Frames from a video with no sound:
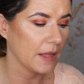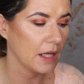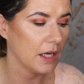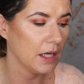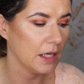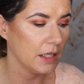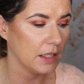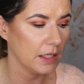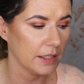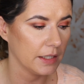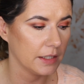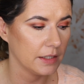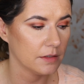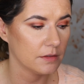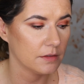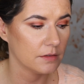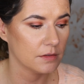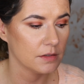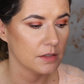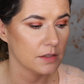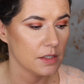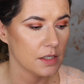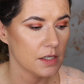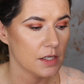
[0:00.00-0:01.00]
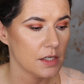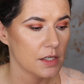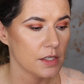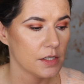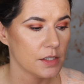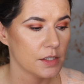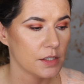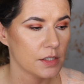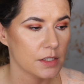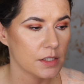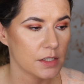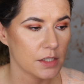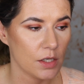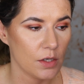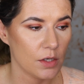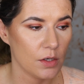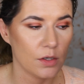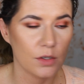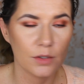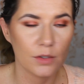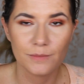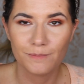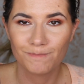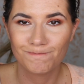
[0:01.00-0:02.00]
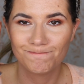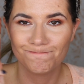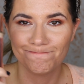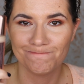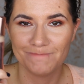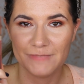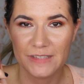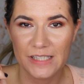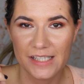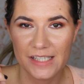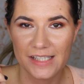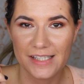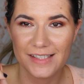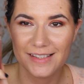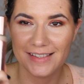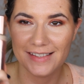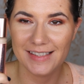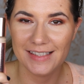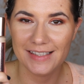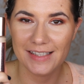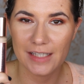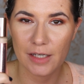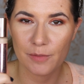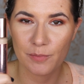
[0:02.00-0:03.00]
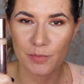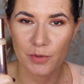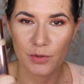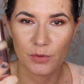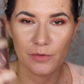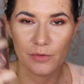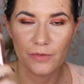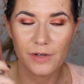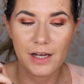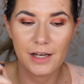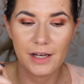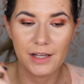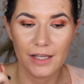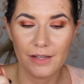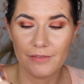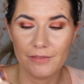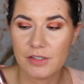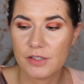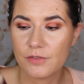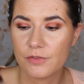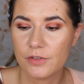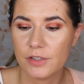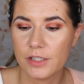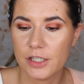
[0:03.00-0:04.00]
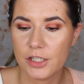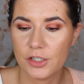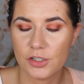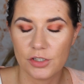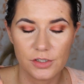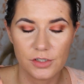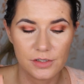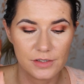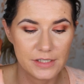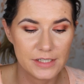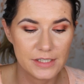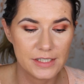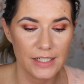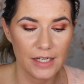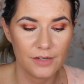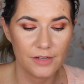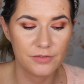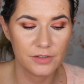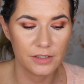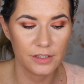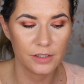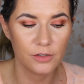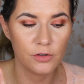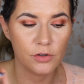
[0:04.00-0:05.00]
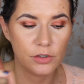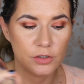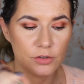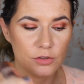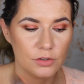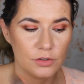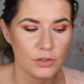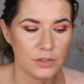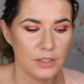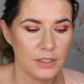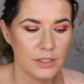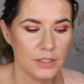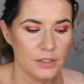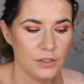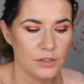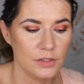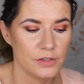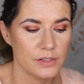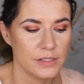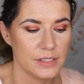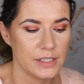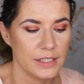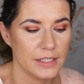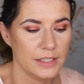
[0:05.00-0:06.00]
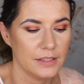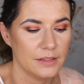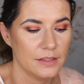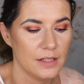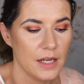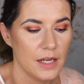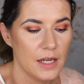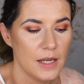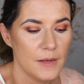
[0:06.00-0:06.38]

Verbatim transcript: I like it. So this is DD approved. I love this foundation. Definitely going to continue using it.